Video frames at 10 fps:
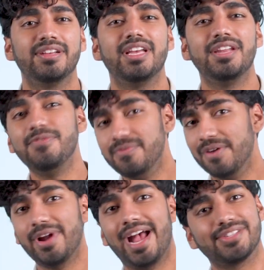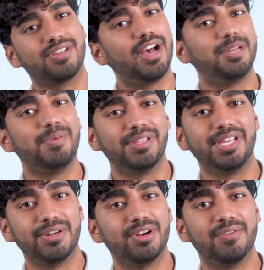And if you've never asked God to be
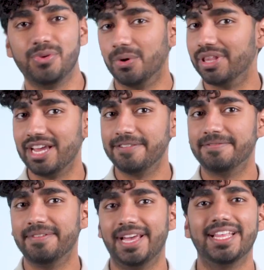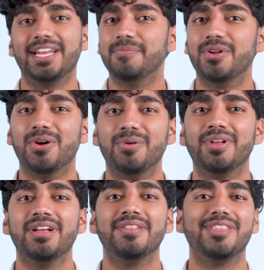leader of your life and let Him
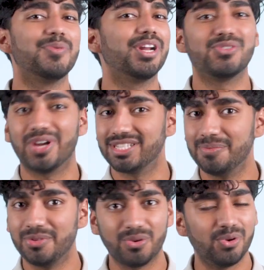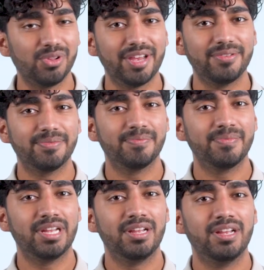know that you want to trust Him with your whole life,
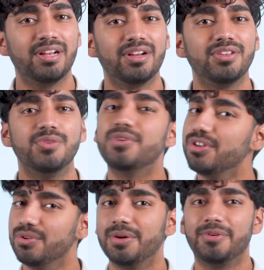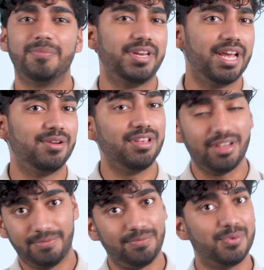you can do that with me now
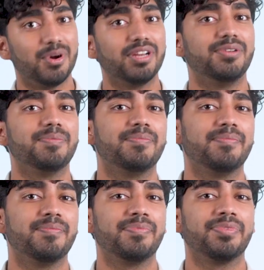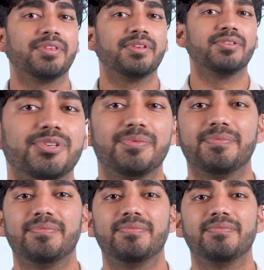if you want to. So,
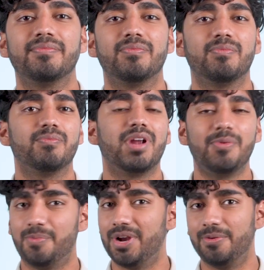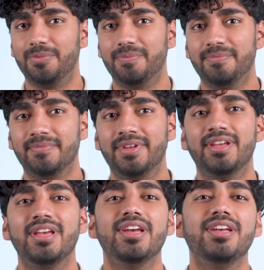why don't we pray with
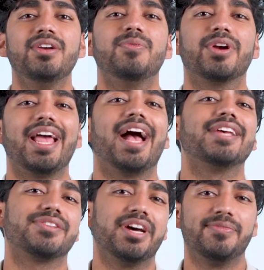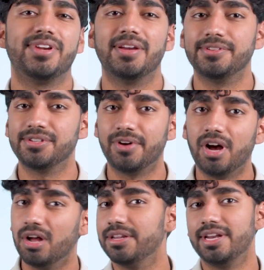We're going to ask God to forgive us of
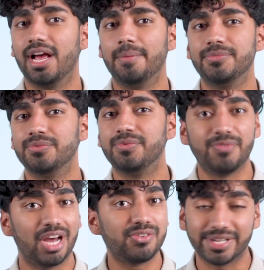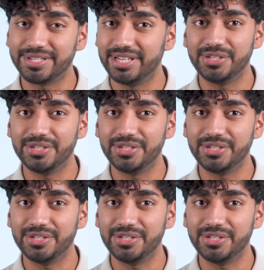all the times we've not trusted